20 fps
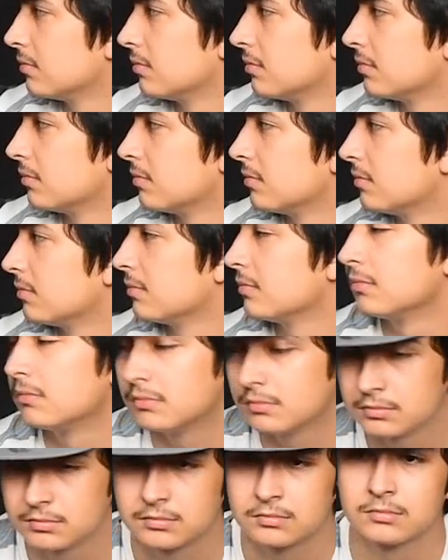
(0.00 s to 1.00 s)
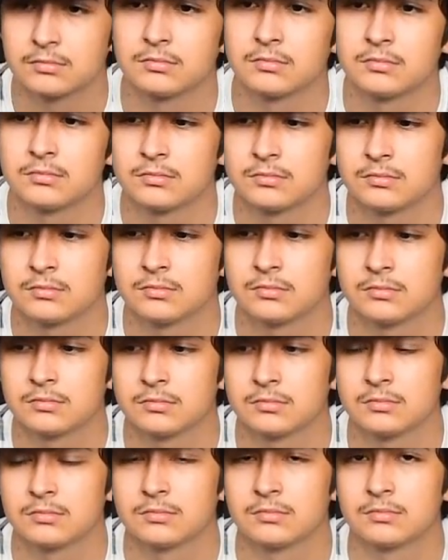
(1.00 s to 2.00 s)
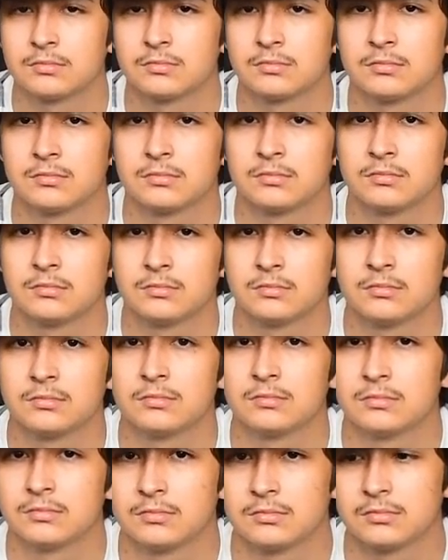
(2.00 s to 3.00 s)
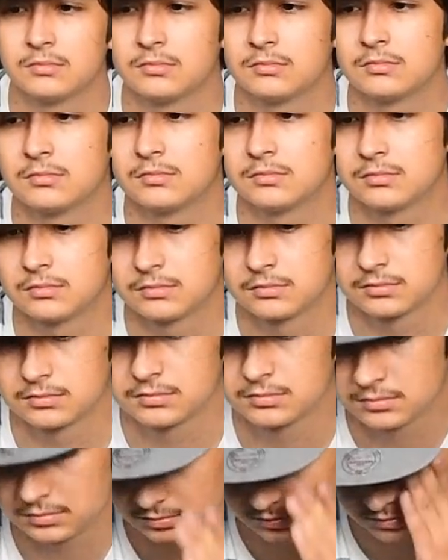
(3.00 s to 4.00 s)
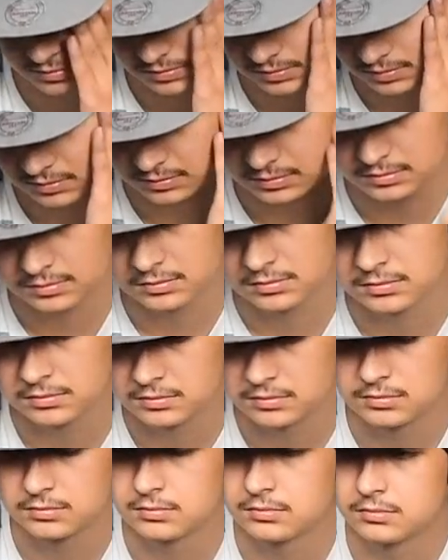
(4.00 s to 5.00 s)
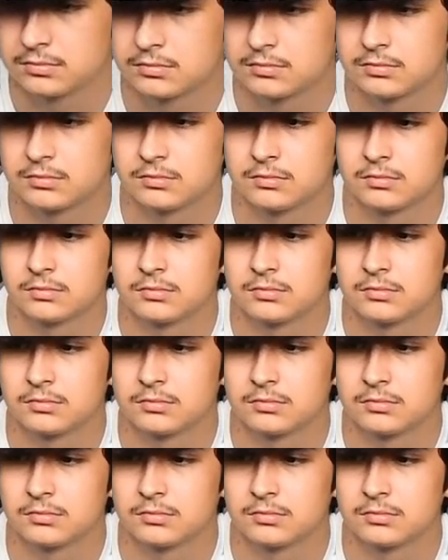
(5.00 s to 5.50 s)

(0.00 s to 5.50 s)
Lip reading: [no speech]